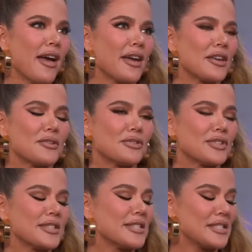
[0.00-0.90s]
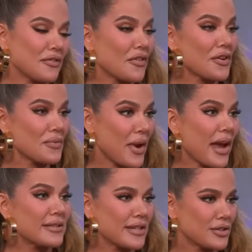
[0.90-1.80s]
beauty style was
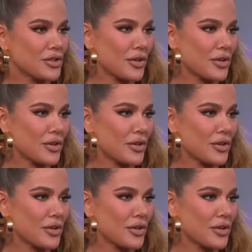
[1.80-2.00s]
also